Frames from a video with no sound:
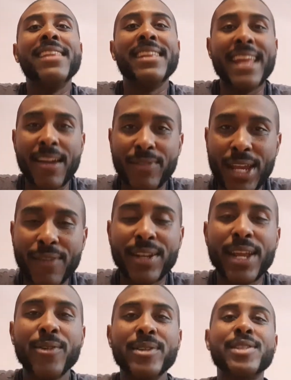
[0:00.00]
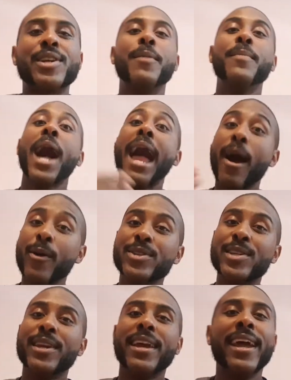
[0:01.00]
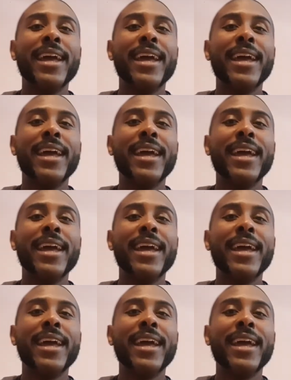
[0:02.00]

and then have Kevin Owens come out